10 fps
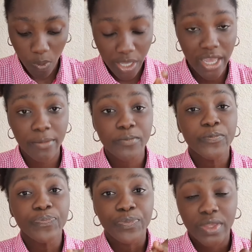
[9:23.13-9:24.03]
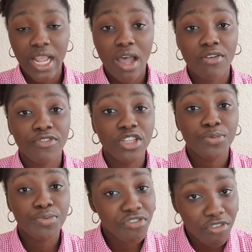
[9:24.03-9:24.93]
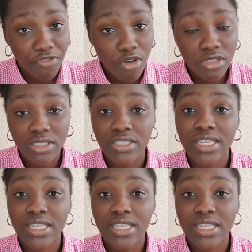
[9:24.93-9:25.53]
Okay, now for the proof of funds,